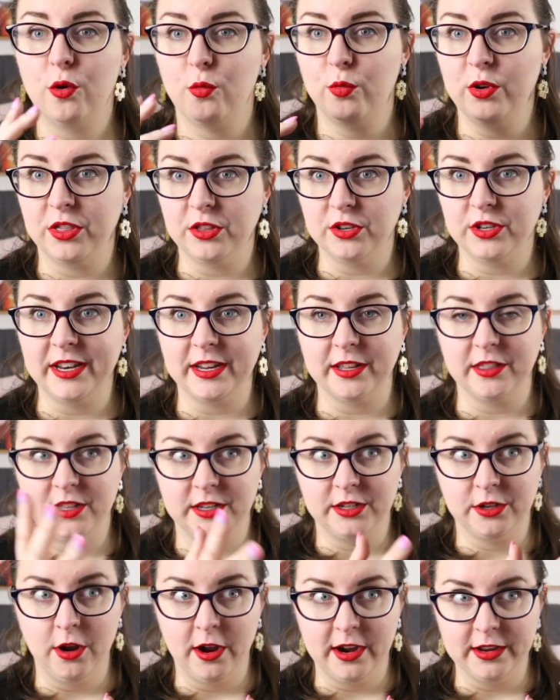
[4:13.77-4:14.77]
with Nick, the
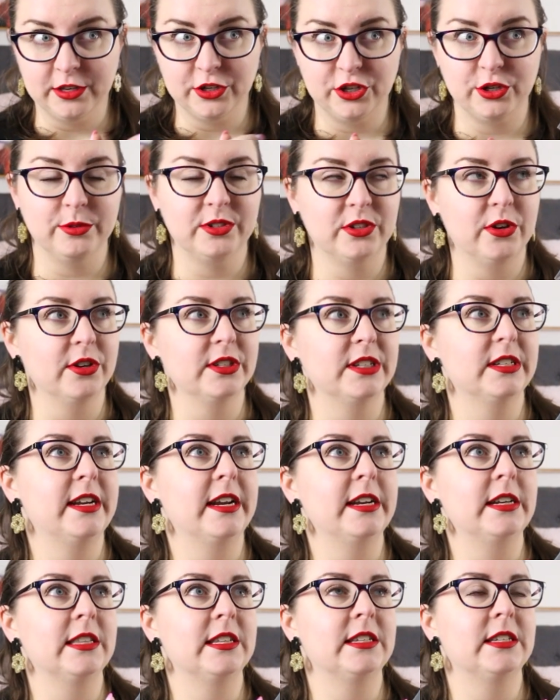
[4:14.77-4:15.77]
guy that she was going to
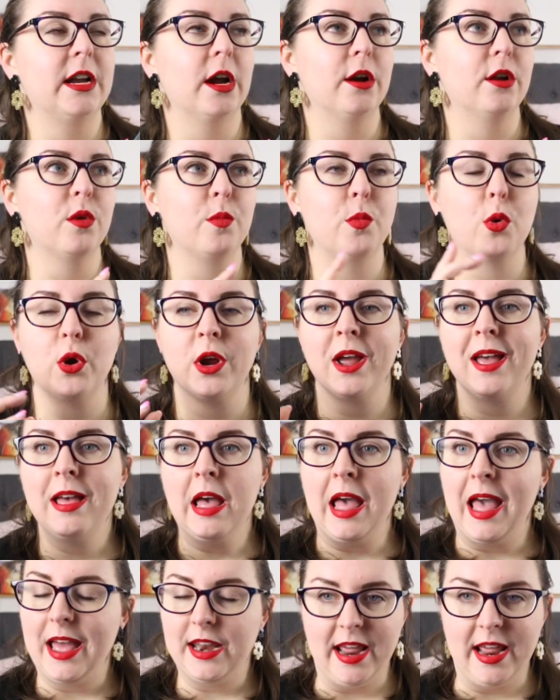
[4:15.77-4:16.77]
date at the start of the book,
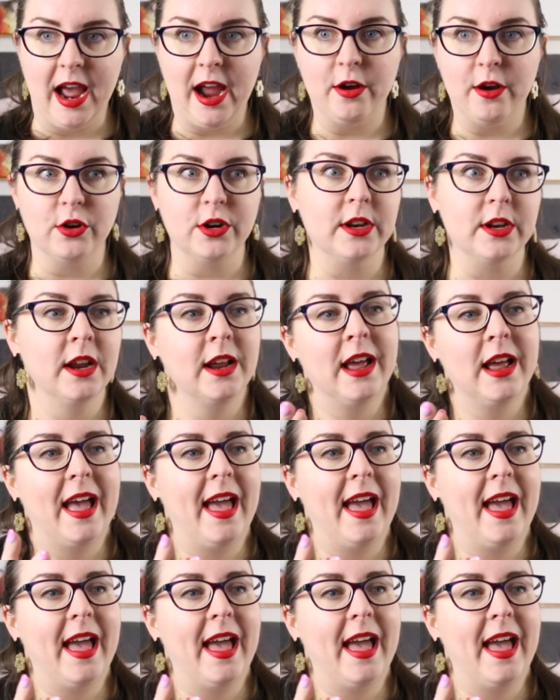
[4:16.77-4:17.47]
and Aaron,